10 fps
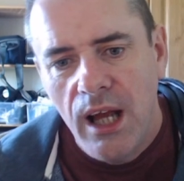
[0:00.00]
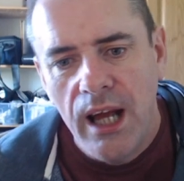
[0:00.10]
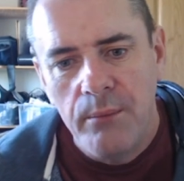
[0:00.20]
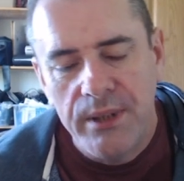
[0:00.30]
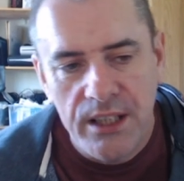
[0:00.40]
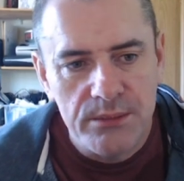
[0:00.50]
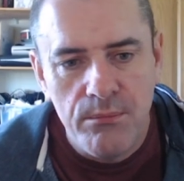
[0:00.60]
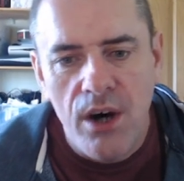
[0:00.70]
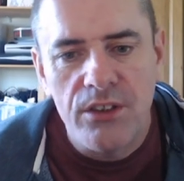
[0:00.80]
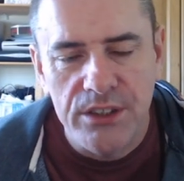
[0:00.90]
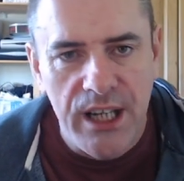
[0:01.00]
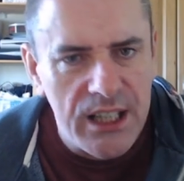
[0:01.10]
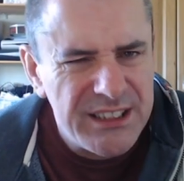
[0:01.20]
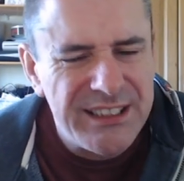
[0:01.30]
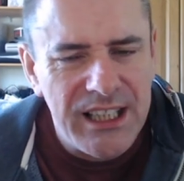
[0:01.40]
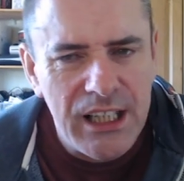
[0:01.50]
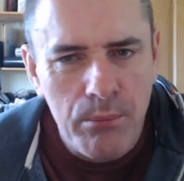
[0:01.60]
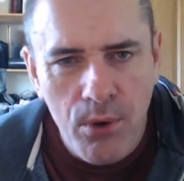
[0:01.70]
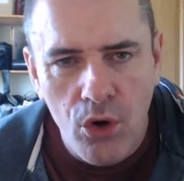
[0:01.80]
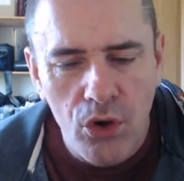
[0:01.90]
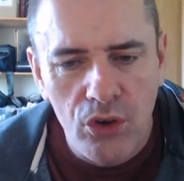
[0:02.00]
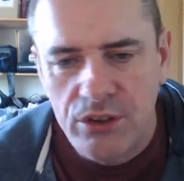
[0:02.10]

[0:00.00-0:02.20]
Because modern cars, like that little Polo,